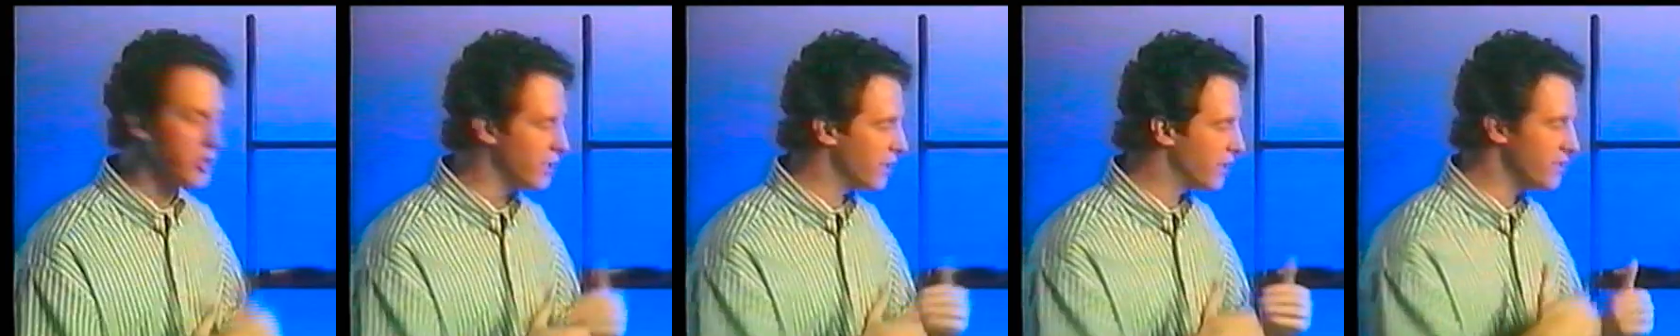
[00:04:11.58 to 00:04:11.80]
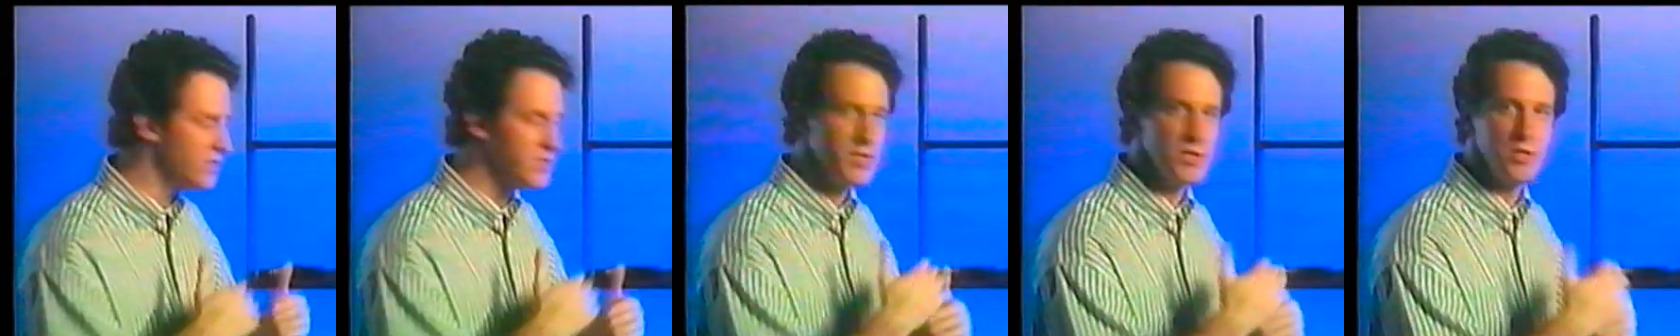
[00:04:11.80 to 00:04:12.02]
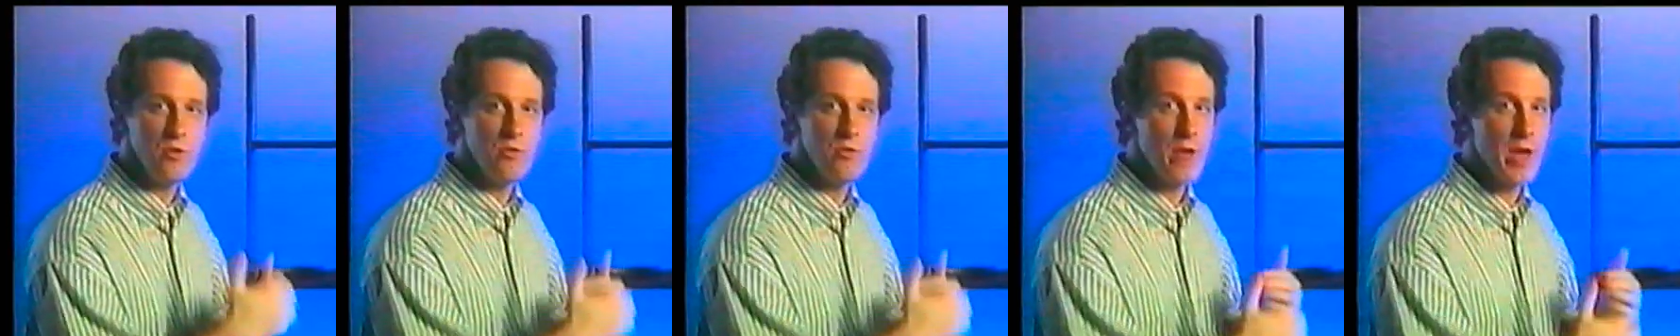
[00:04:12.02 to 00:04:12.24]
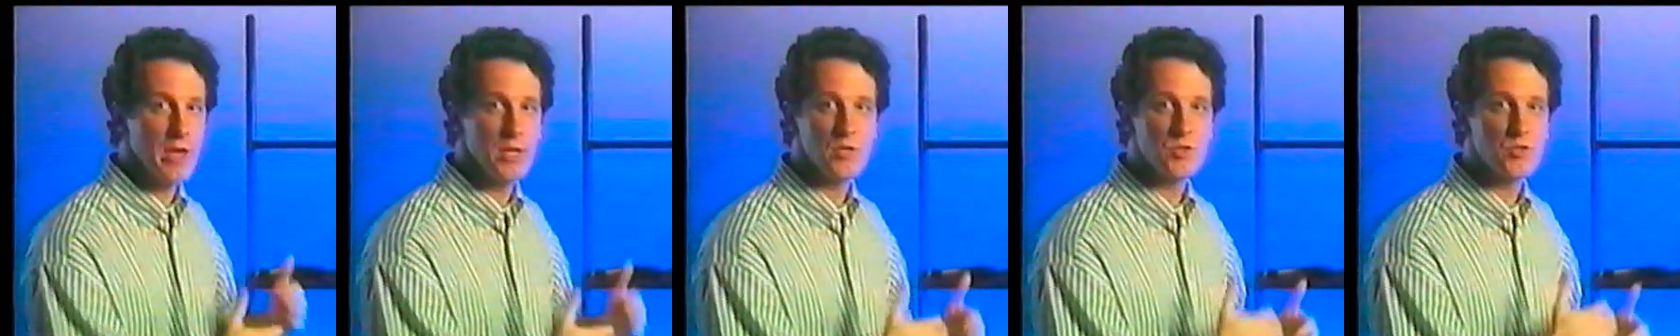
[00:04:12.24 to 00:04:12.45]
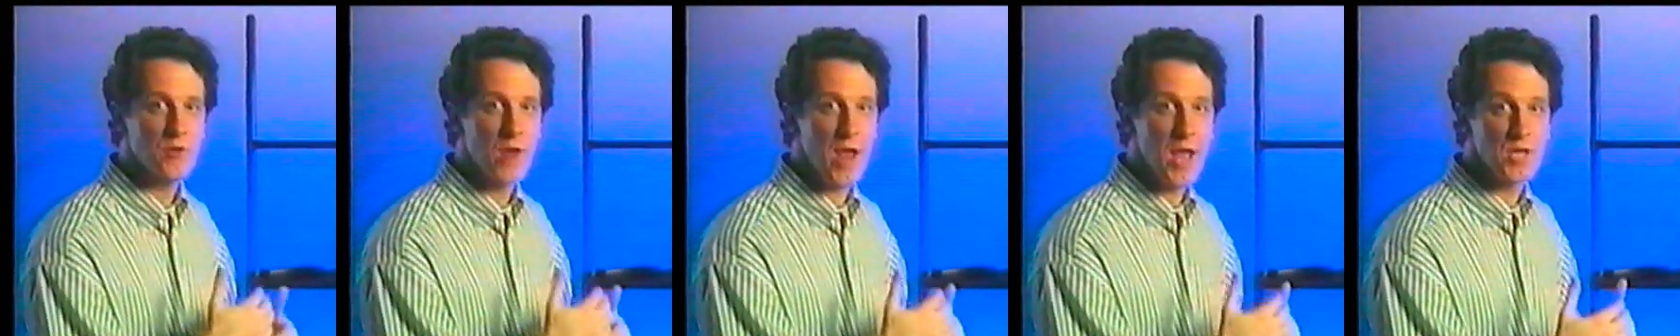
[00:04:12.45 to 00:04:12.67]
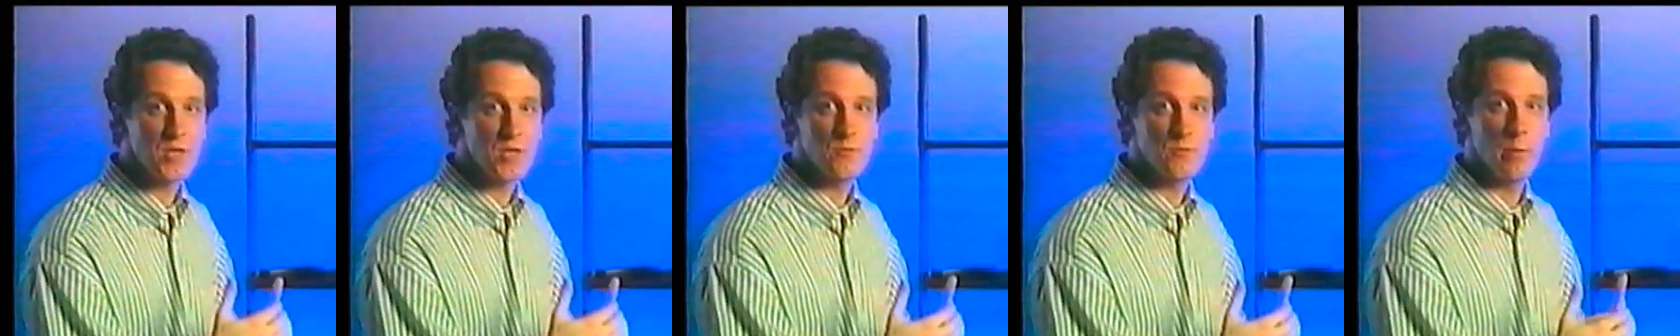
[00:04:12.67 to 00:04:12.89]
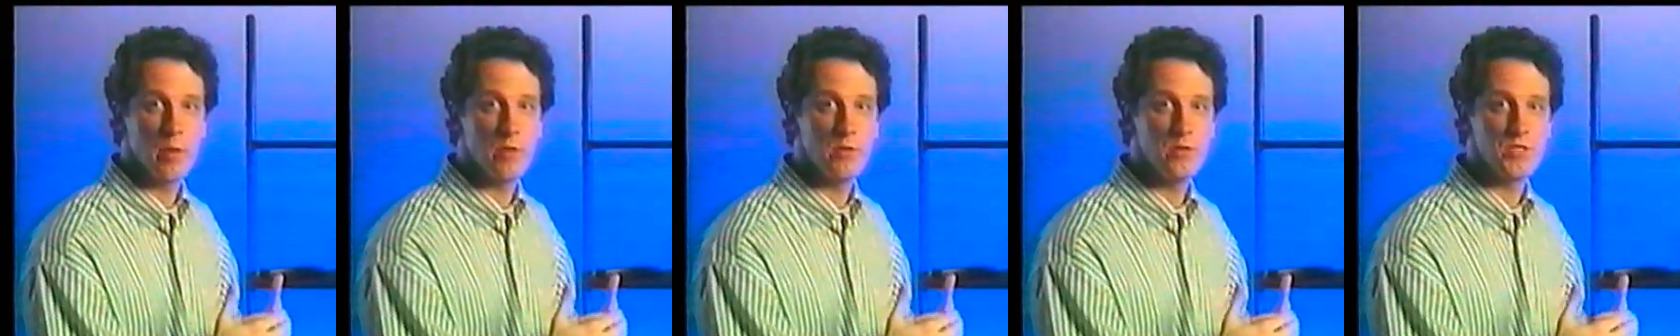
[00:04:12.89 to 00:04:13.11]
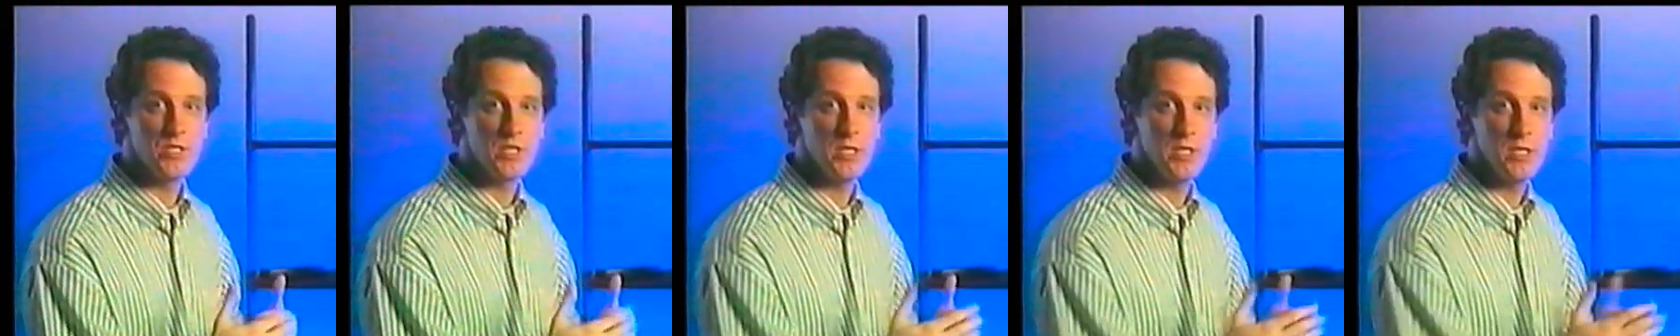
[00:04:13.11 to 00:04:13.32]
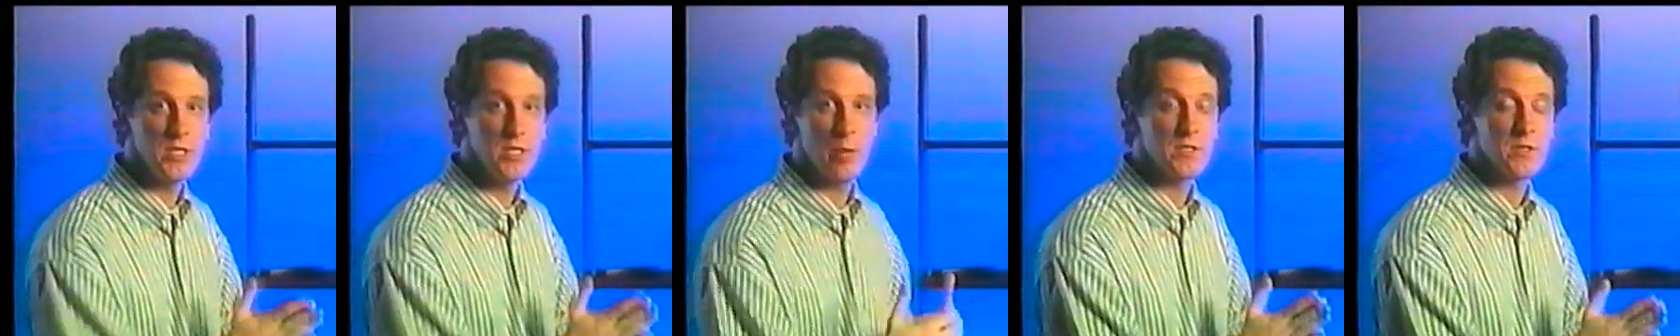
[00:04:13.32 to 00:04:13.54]
You can continue adding tracks from other
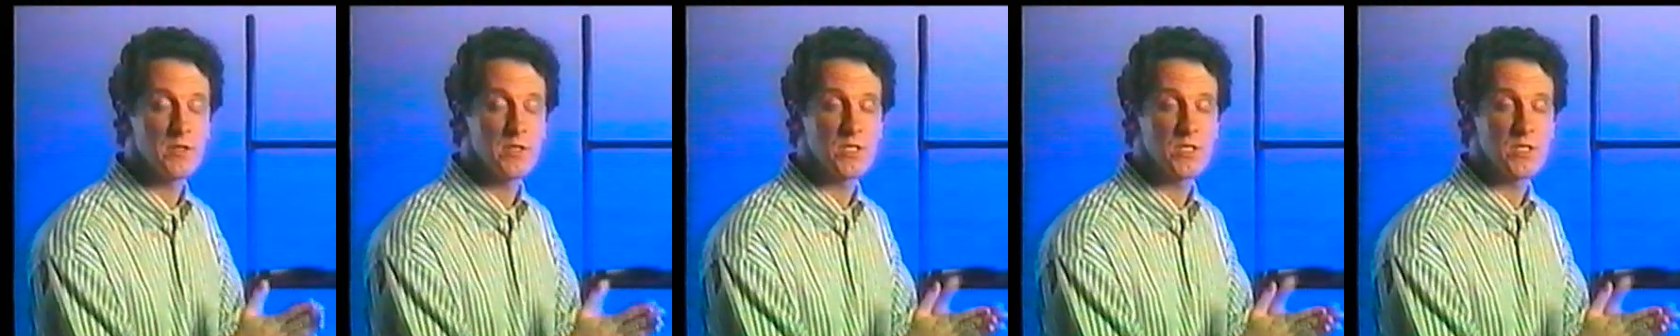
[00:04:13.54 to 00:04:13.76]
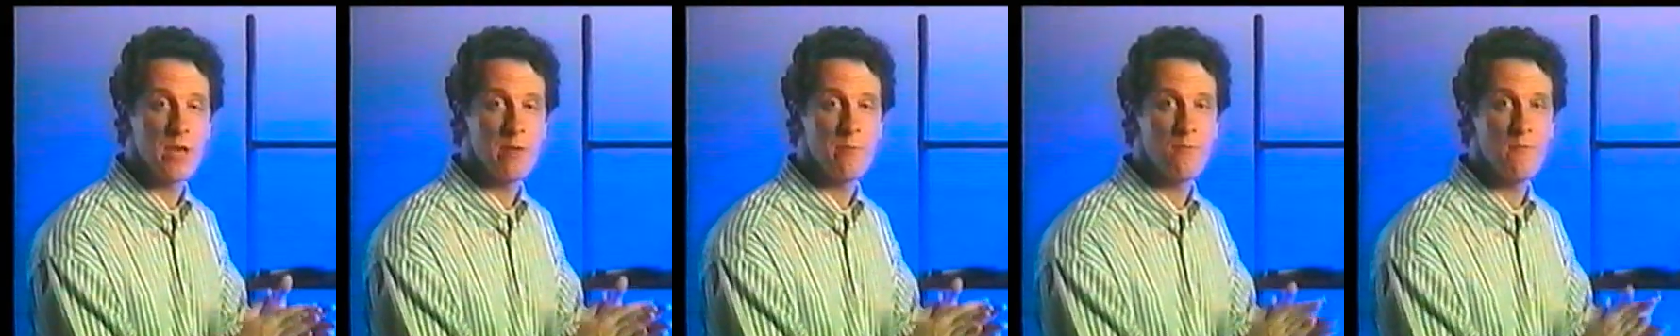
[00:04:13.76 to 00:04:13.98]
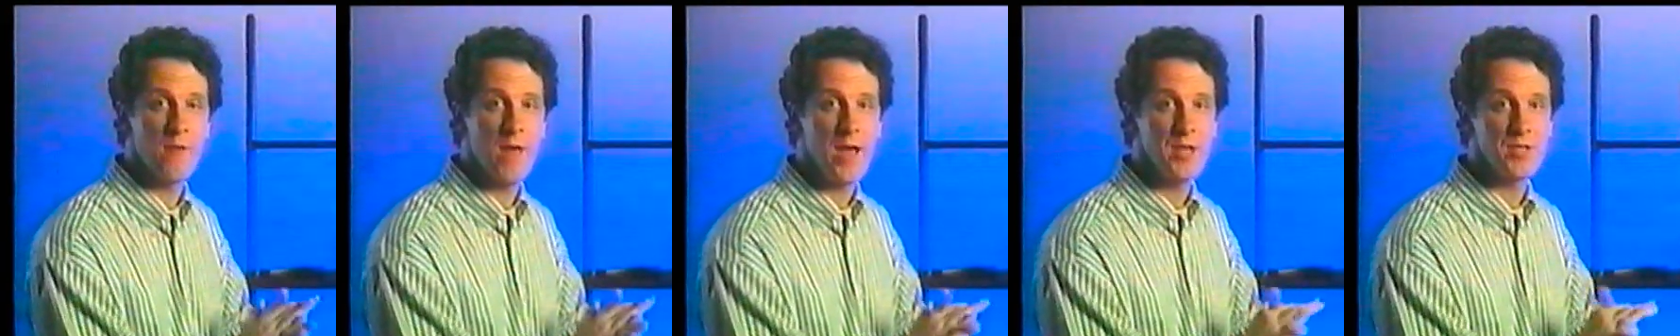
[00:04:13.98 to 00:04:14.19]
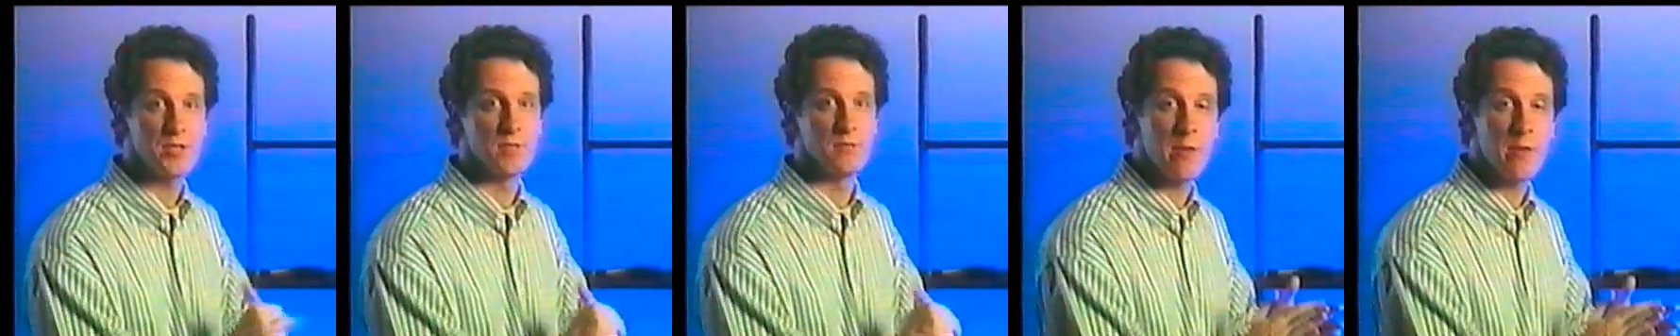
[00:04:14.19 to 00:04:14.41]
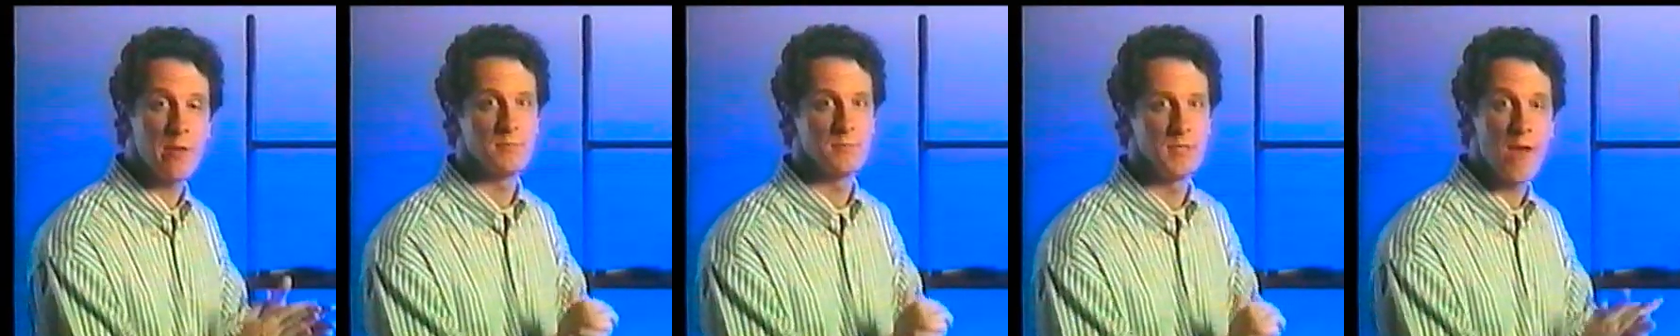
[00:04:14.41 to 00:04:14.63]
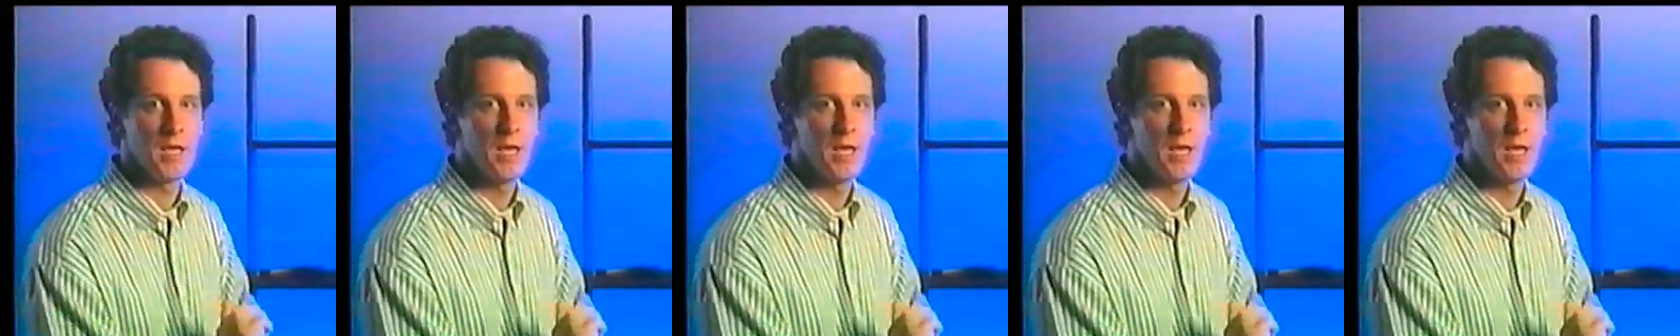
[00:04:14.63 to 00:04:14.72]
CDs in the same fashion.